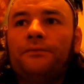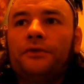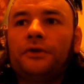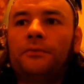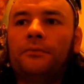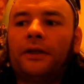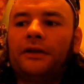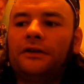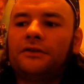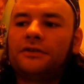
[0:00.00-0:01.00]

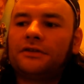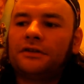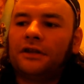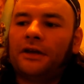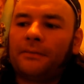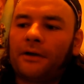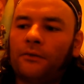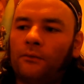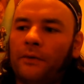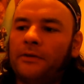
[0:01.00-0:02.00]
complain consistently about
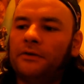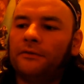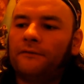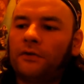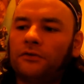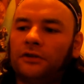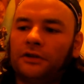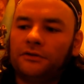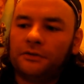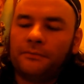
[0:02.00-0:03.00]
women falsely
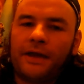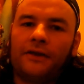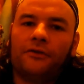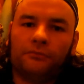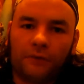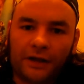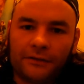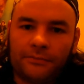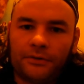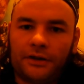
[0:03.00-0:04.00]
accusing men of
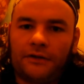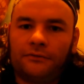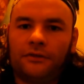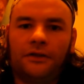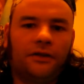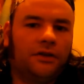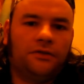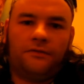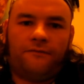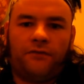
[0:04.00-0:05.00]
rape and how
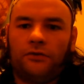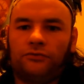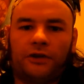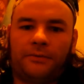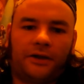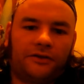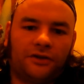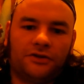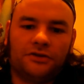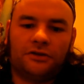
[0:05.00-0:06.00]
false rape
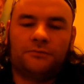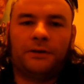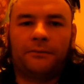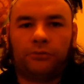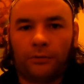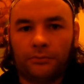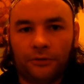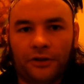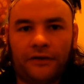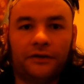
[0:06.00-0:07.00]
accusations are this big problem
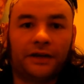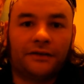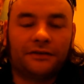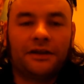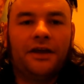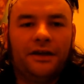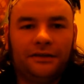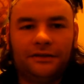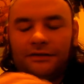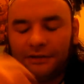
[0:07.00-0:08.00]
that they're against,
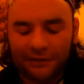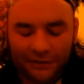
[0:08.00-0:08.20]
decide